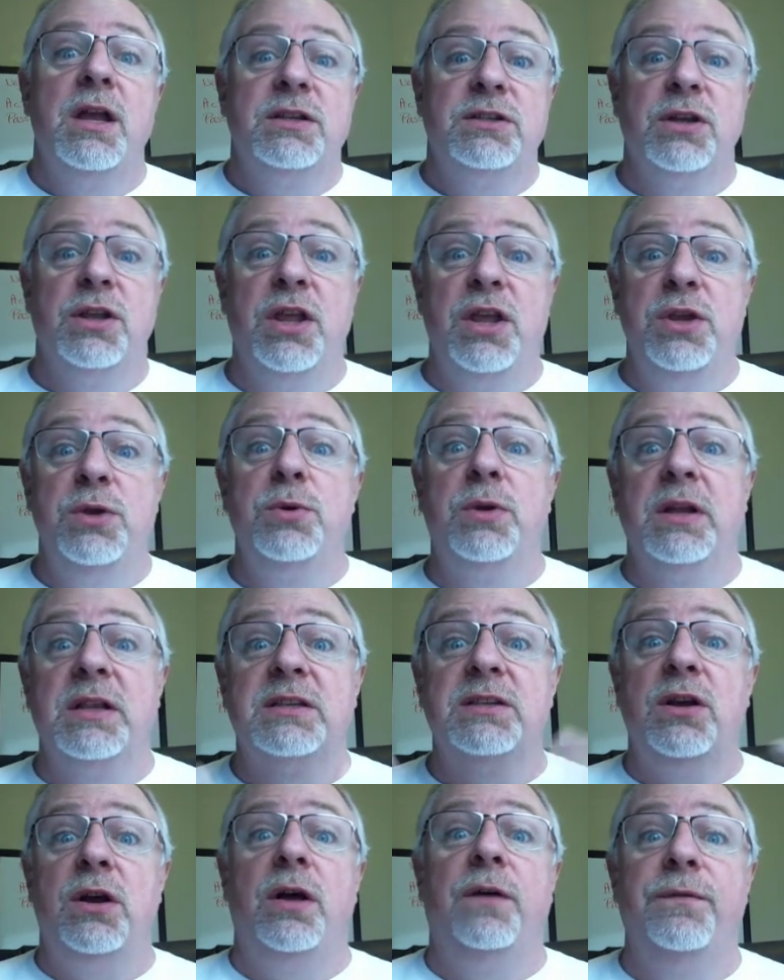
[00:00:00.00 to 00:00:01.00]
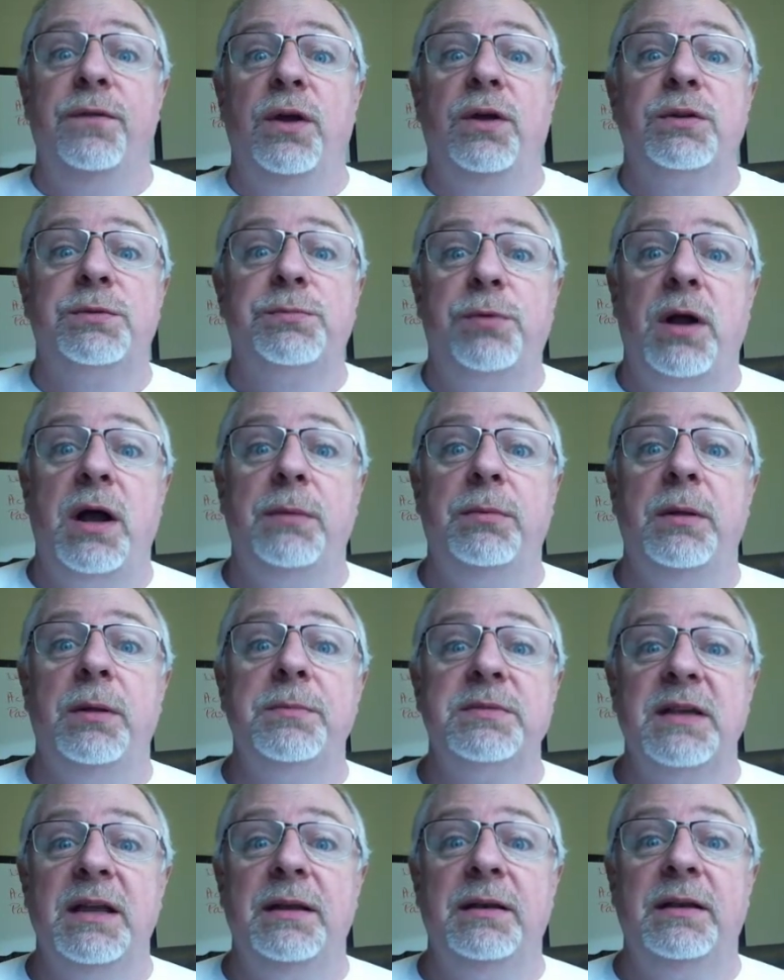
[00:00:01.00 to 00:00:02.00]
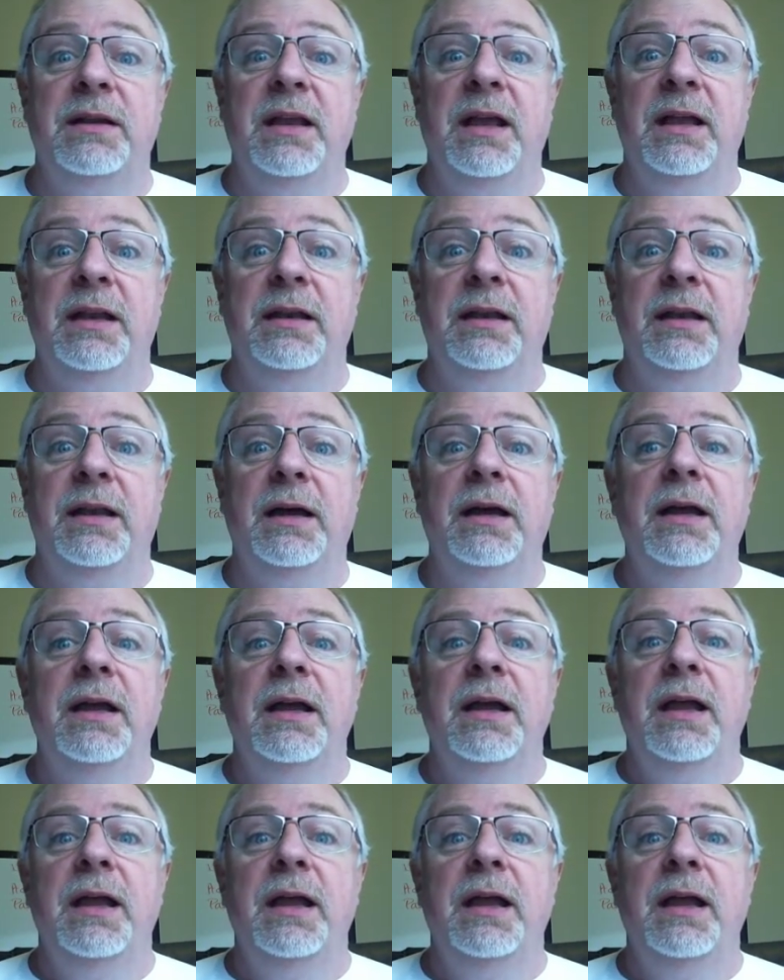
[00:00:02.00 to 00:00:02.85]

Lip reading: so that you can solve those problems and